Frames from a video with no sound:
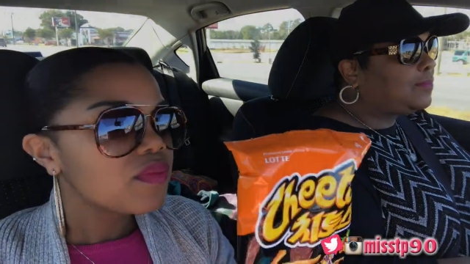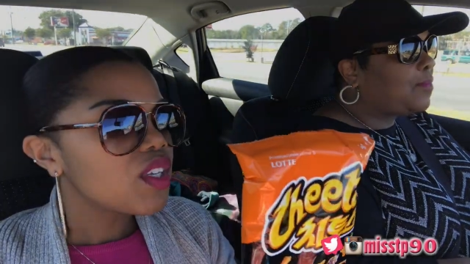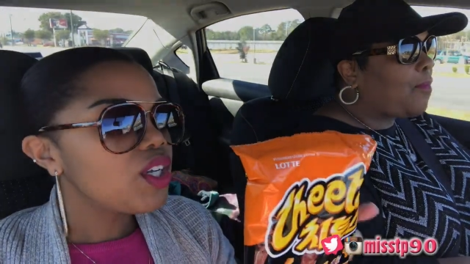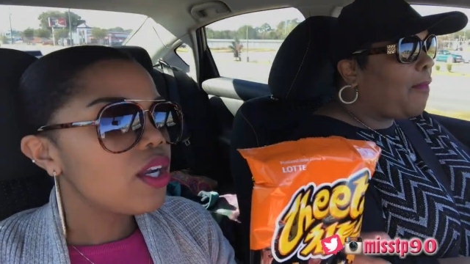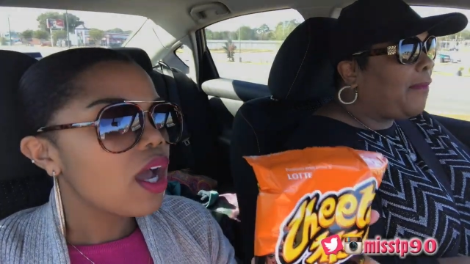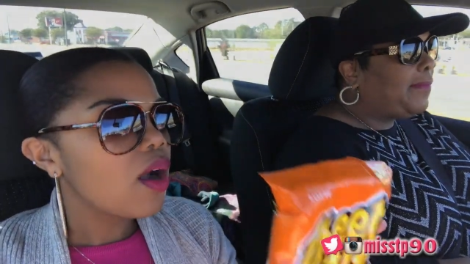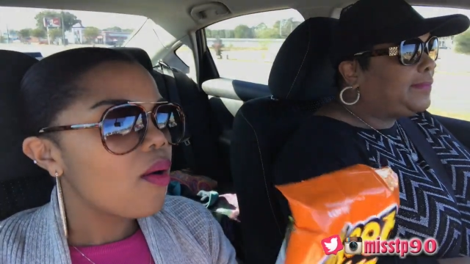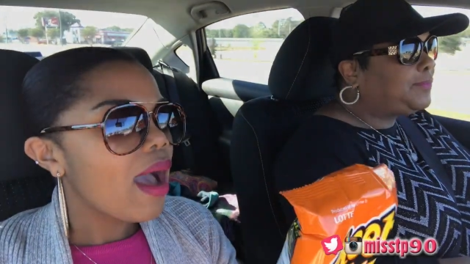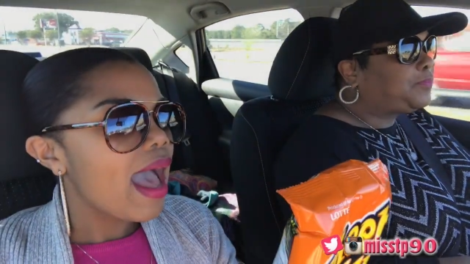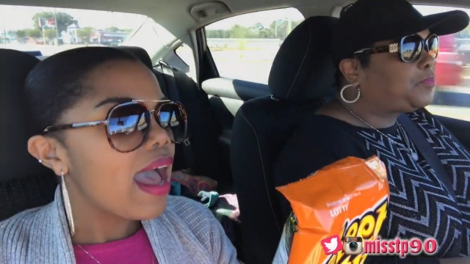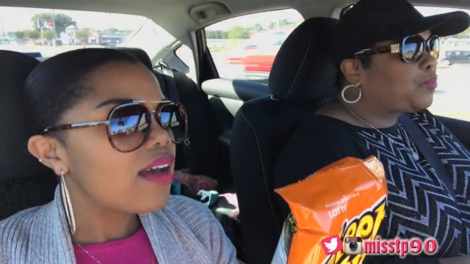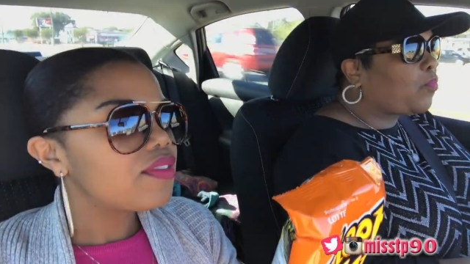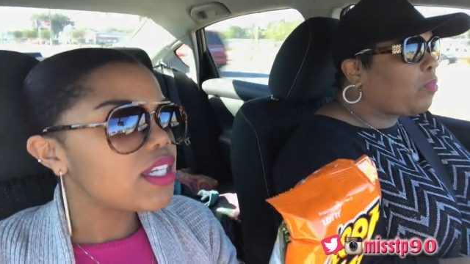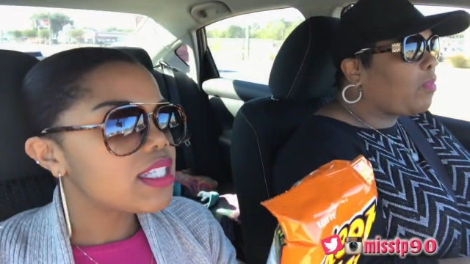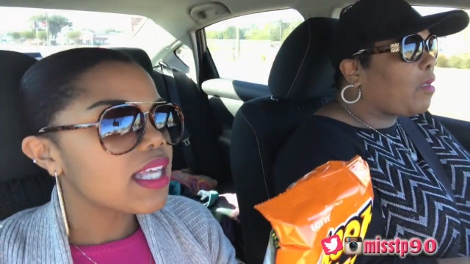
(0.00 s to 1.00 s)
Speaker 1: You know, I
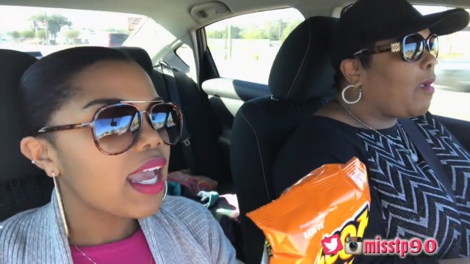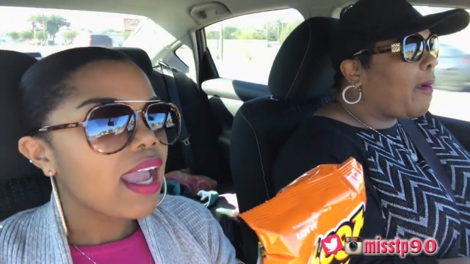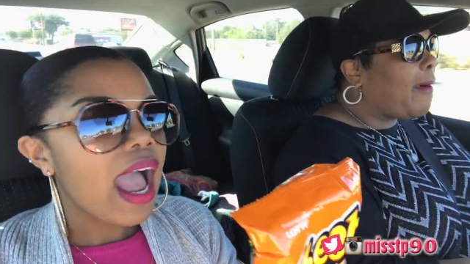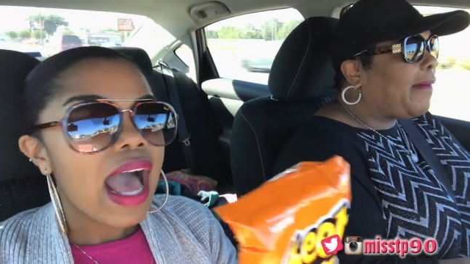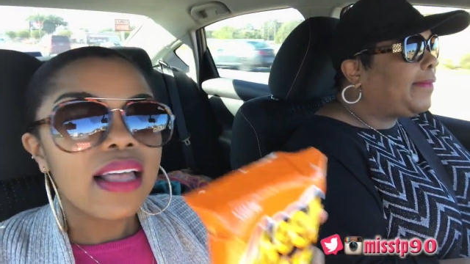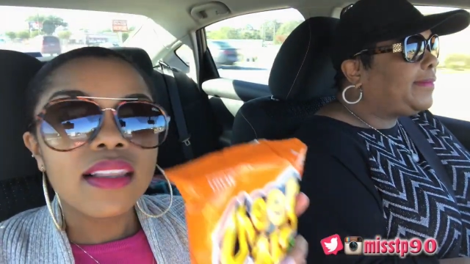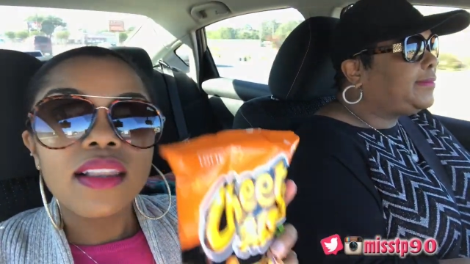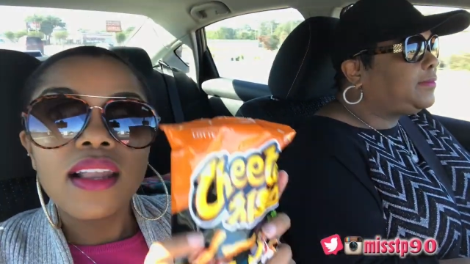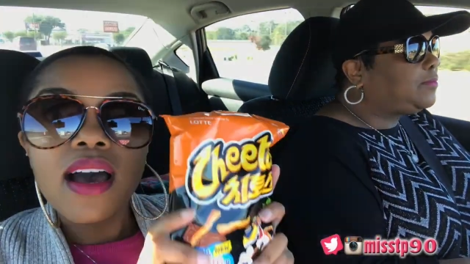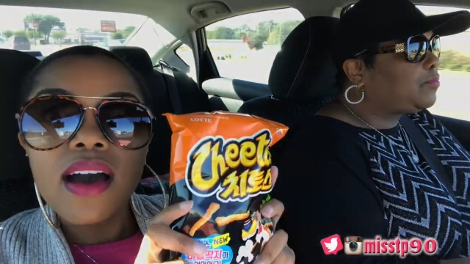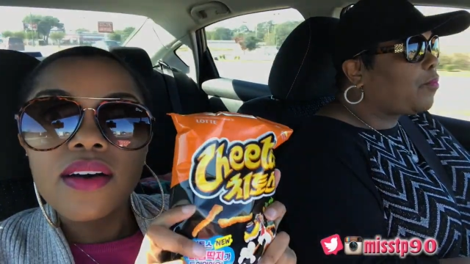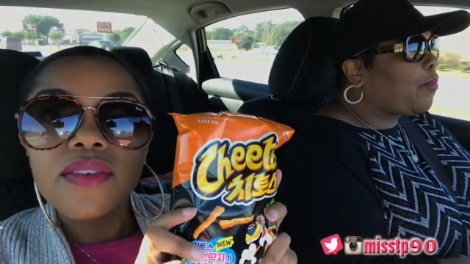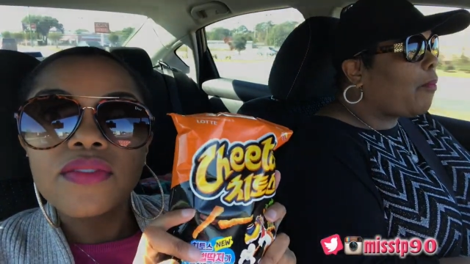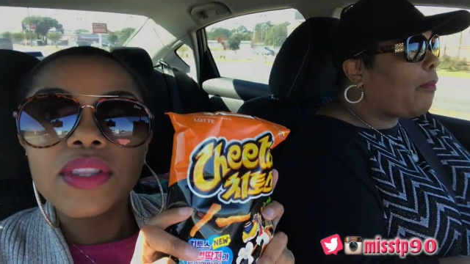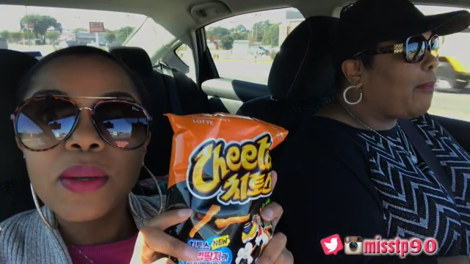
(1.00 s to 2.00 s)
have to say, I
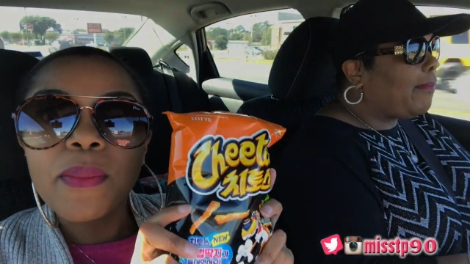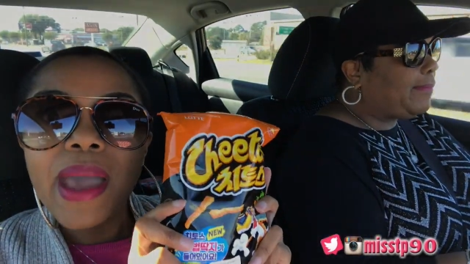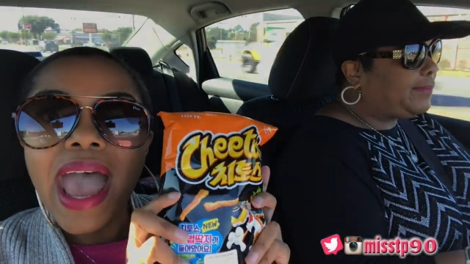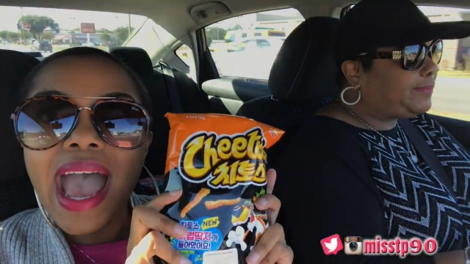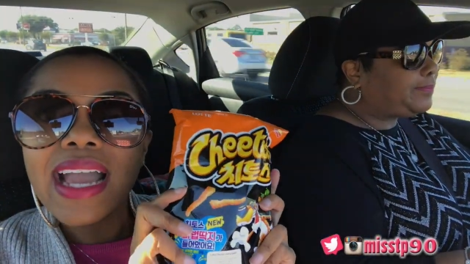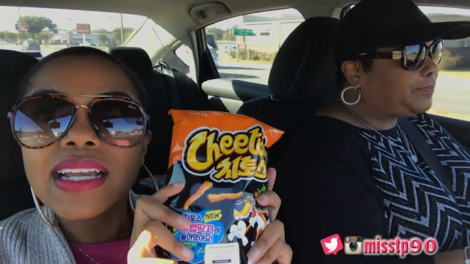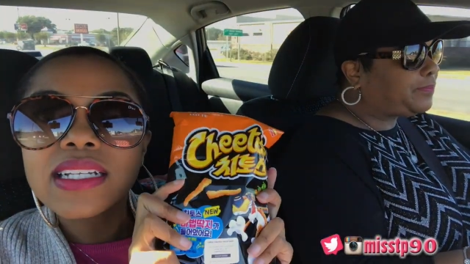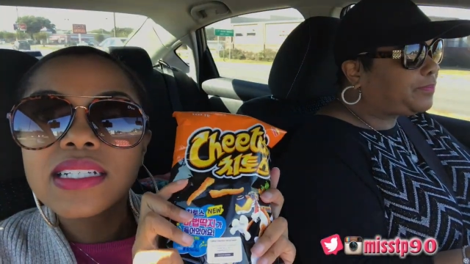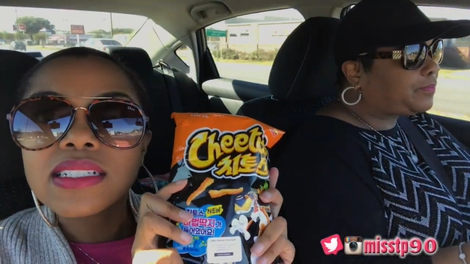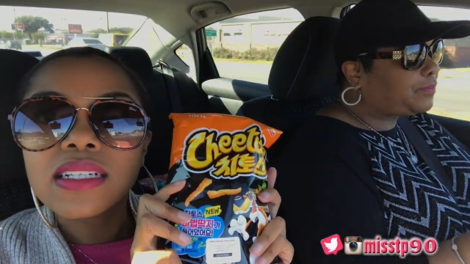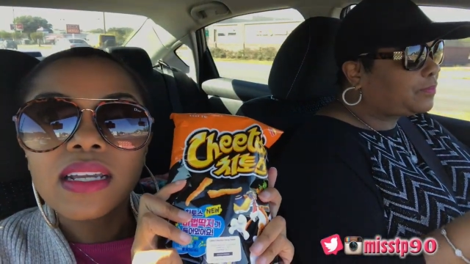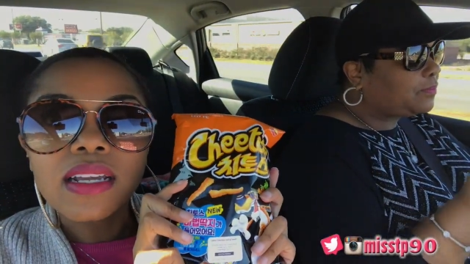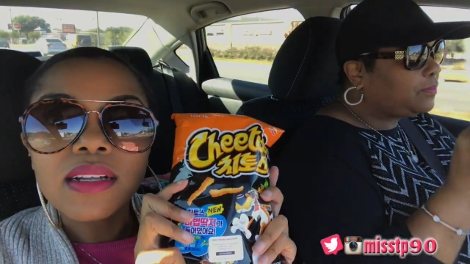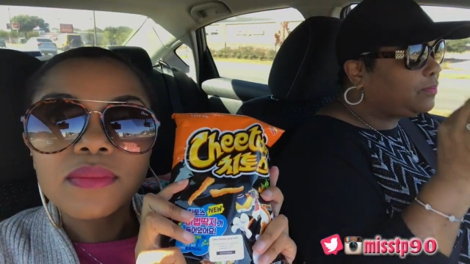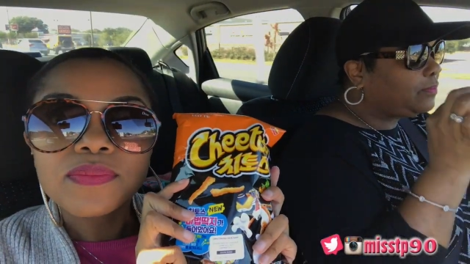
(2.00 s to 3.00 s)
love the
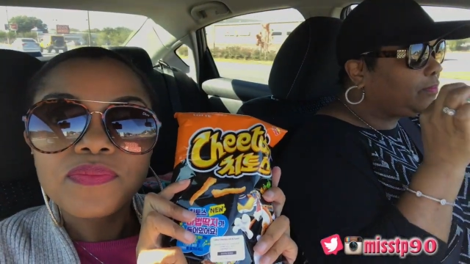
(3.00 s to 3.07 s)
packaging